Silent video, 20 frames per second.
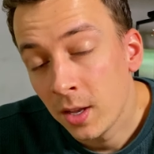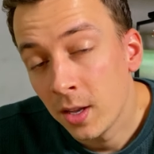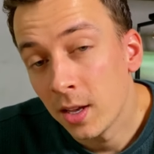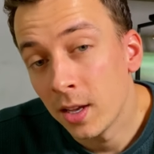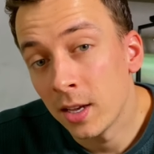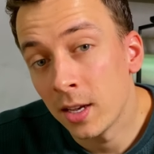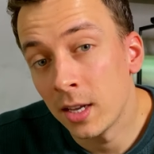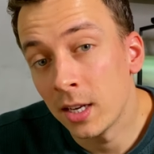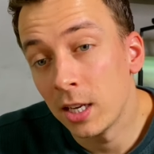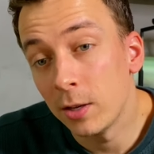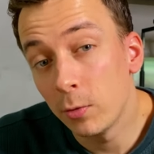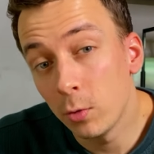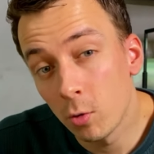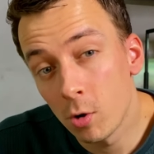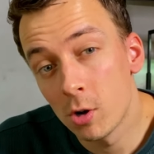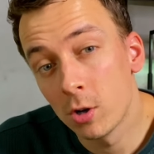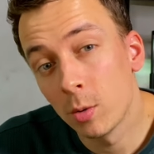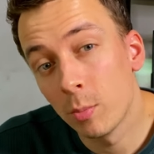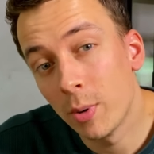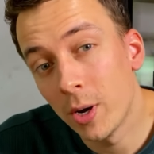And if you're
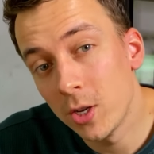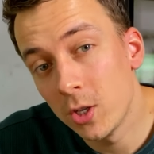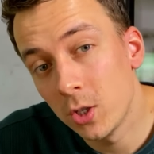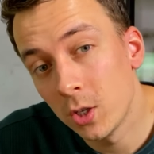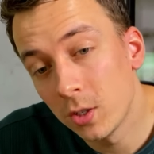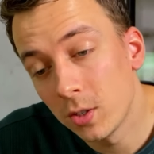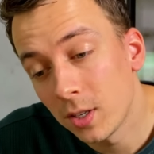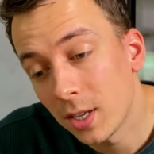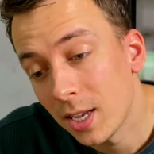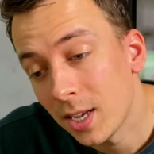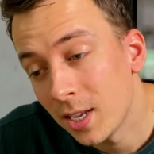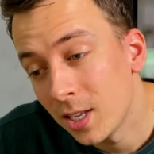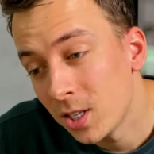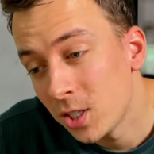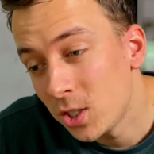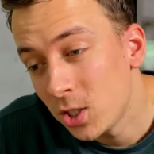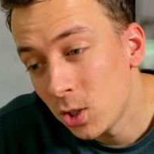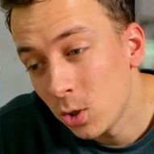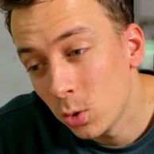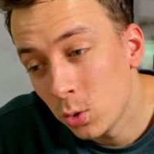on a budget and
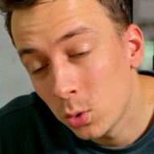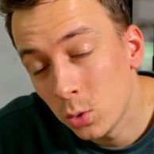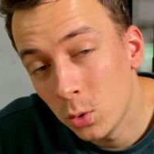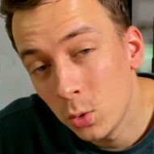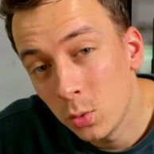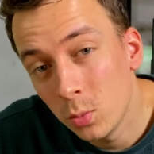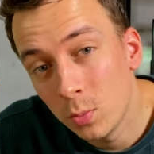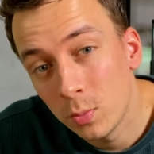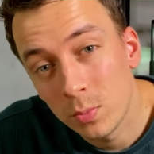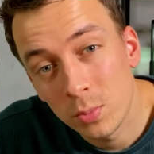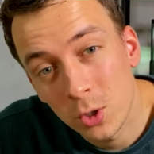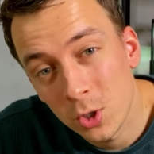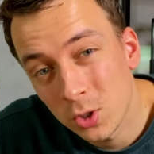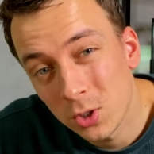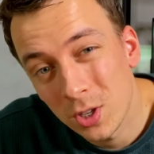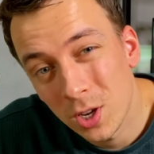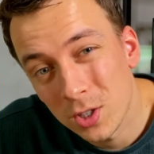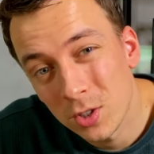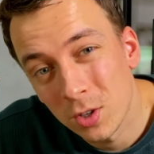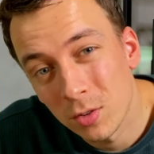CO2 just
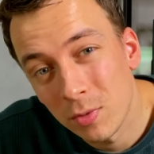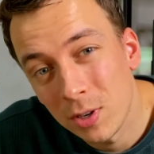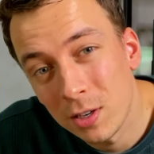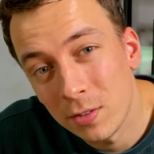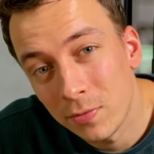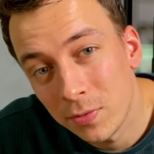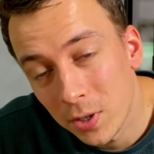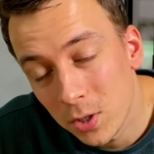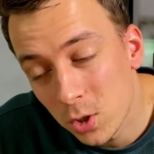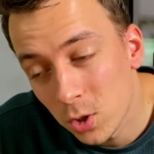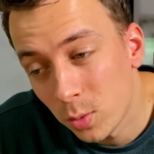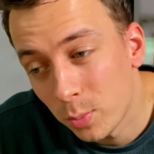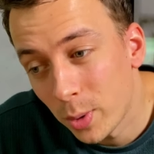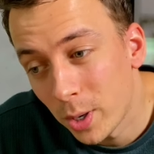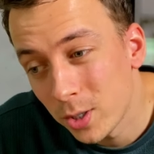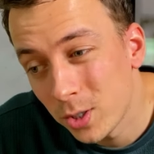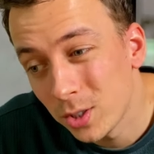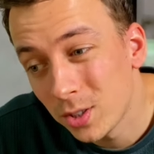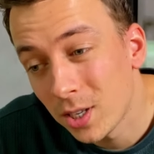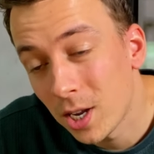does not really fit your
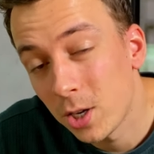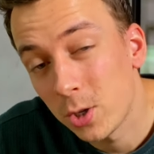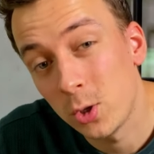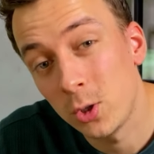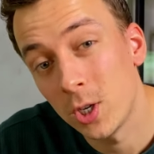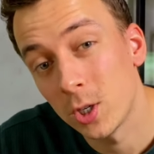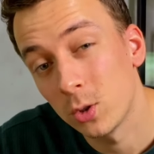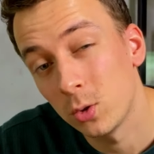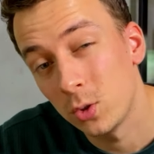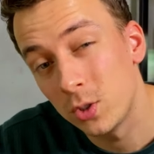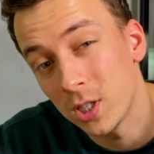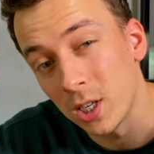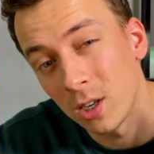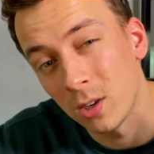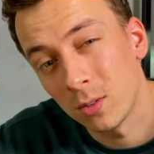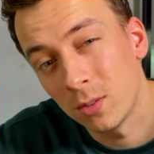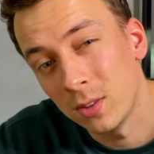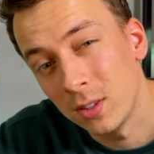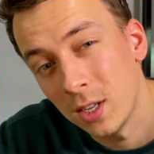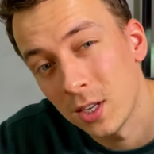budget, I suggest you check
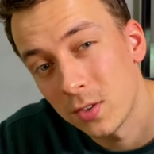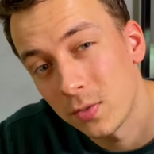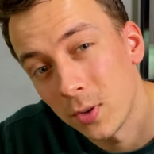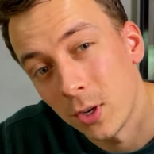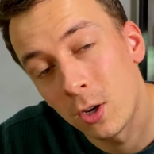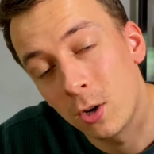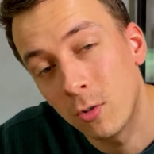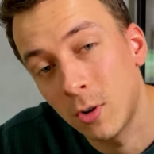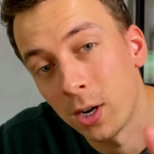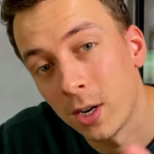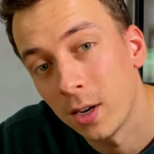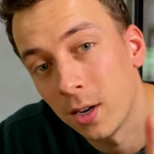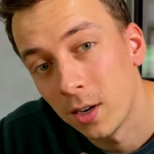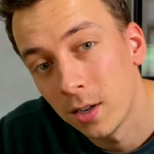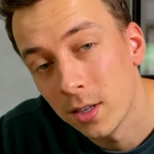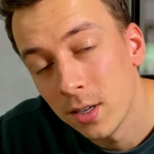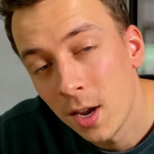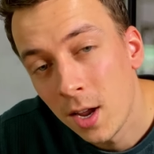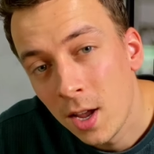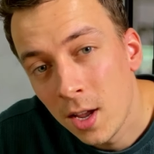out this video right
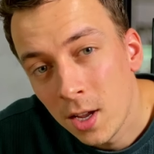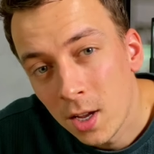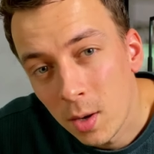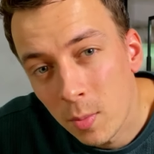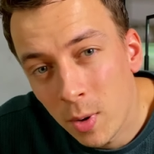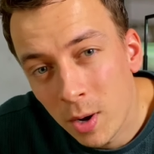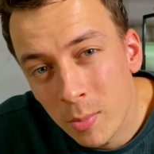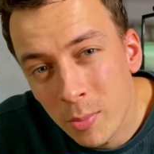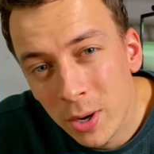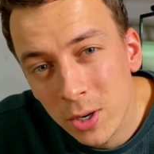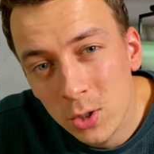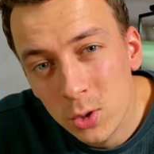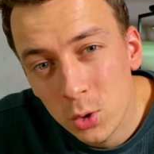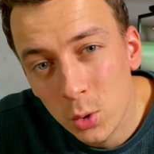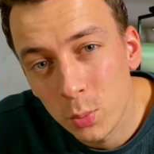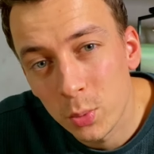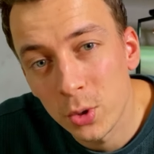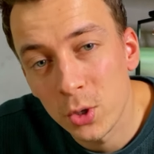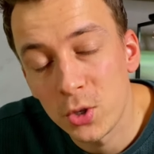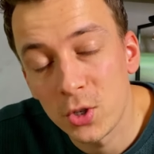here about my
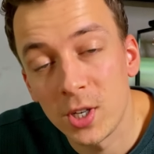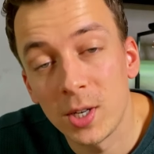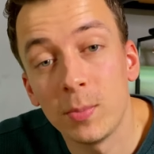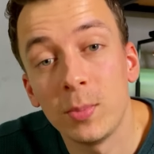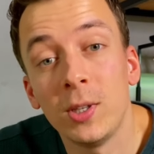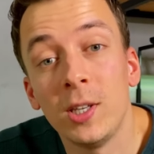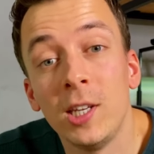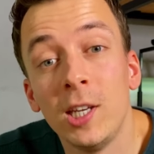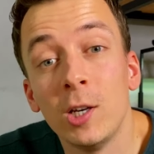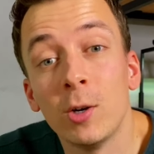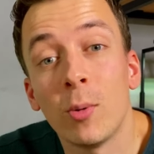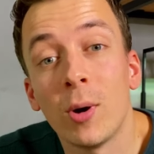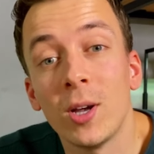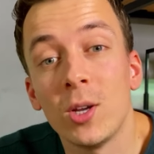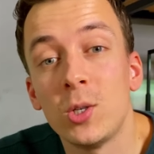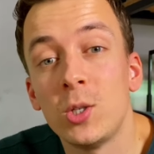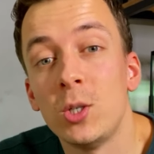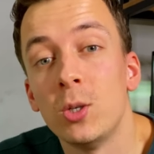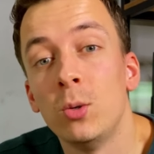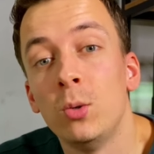super cheap DIY
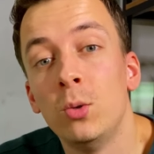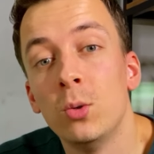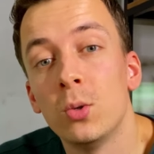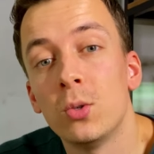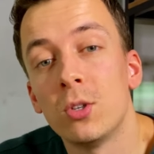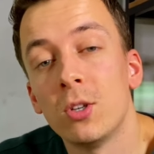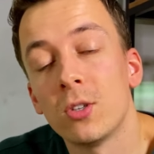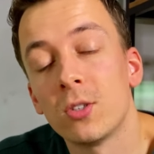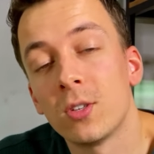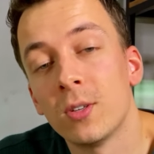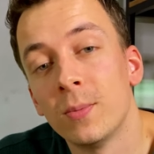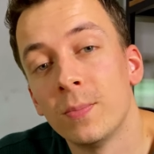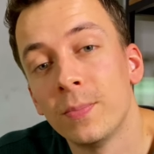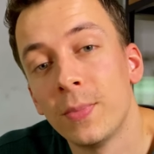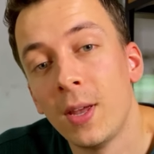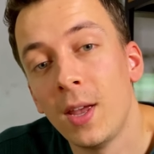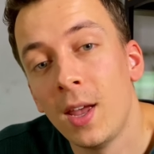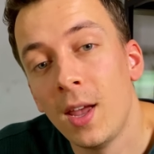CO2 system.